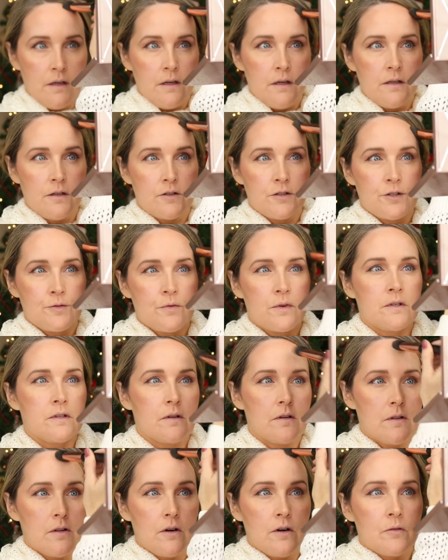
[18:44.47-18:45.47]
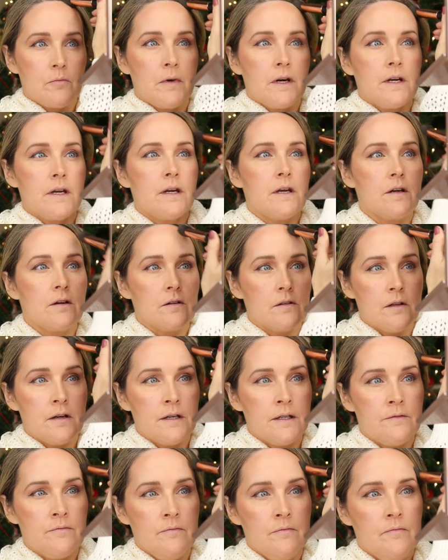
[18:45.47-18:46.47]
and just run it along my
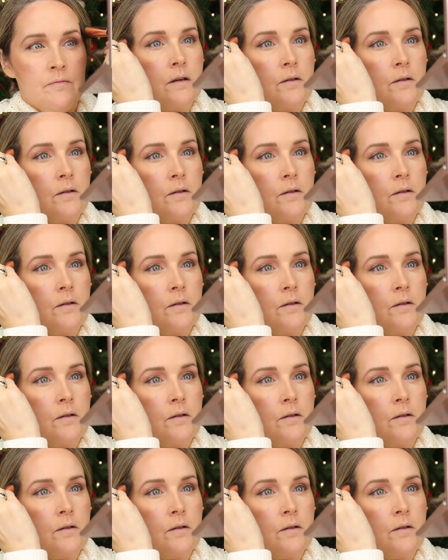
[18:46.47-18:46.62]
hairline.